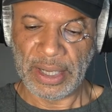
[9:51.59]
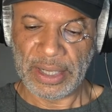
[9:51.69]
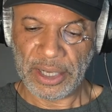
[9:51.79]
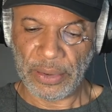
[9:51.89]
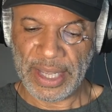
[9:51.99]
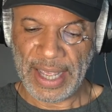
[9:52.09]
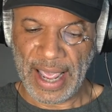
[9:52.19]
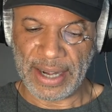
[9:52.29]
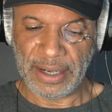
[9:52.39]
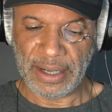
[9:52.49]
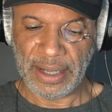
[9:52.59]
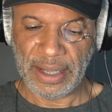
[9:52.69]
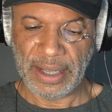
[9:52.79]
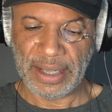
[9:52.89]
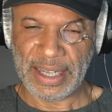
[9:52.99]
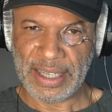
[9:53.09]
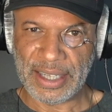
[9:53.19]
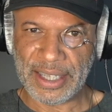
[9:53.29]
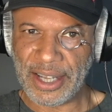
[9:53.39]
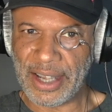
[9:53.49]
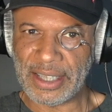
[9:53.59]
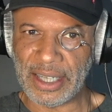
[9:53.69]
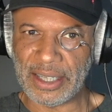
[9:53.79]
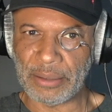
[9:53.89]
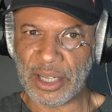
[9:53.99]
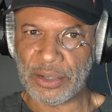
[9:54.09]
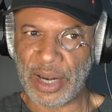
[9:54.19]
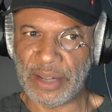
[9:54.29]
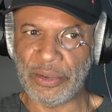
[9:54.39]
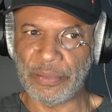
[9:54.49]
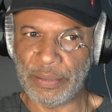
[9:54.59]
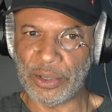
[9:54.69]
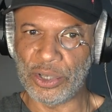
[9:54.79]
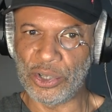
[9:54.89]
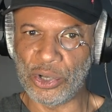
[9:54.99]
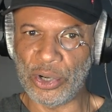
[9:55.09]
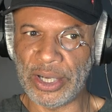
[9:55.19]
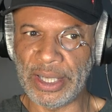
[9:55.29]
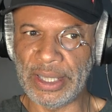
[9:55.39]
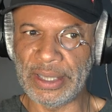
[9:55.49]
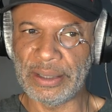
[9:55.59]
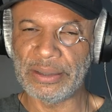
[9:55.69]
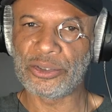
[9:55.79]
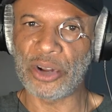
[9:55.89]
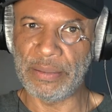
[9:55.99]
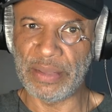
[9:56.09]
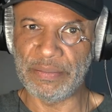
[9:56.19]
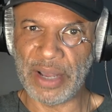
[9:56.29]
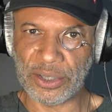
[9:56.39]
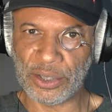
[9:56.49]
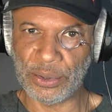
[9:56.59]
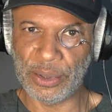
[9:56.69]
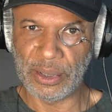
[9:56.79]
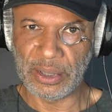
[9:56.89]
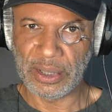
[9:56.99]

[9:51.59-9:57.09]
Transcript: So again, getting started, sometimes waiting for people to join, try and be punctual.